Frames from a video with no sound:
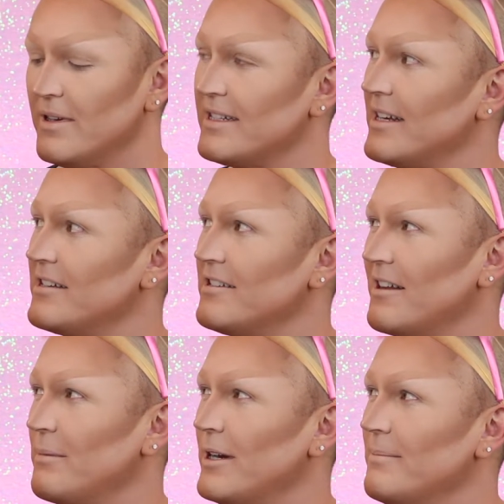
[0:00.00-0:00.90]
Is that
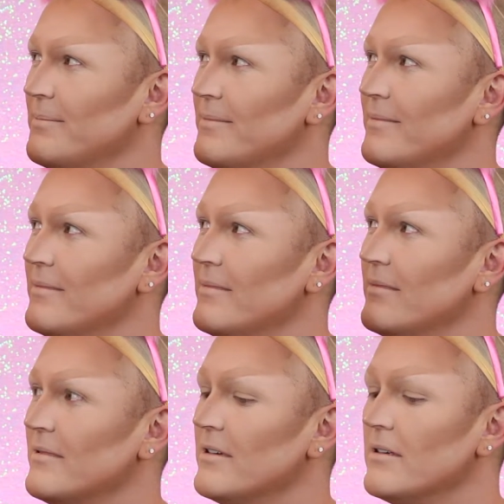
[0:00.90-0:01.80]
Valley Pop?
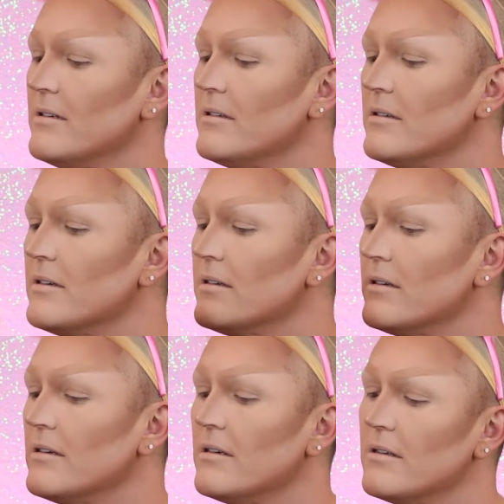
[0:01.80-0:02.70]
No, this is
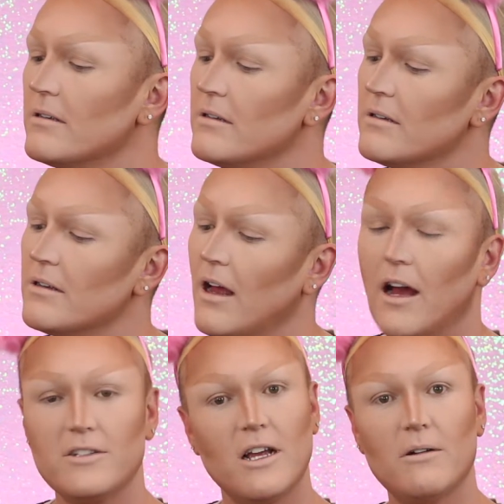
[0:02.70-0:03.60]
Sugarpill's new shade,
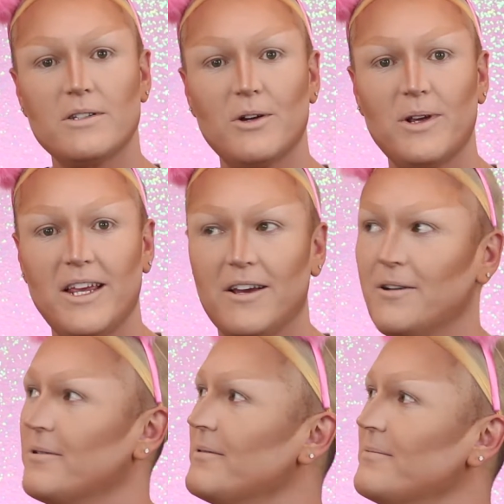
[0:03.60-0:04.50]
Double Tokyo.
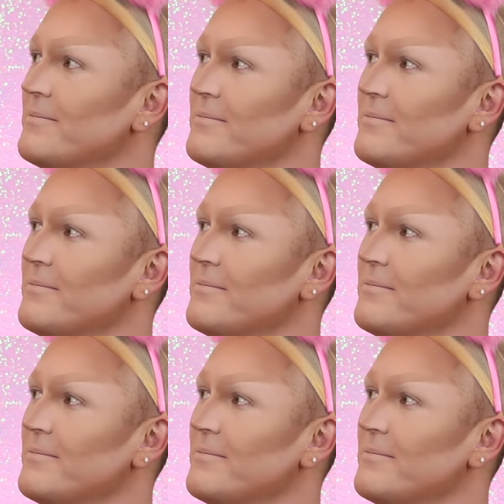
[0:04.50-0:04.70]
Tokyo.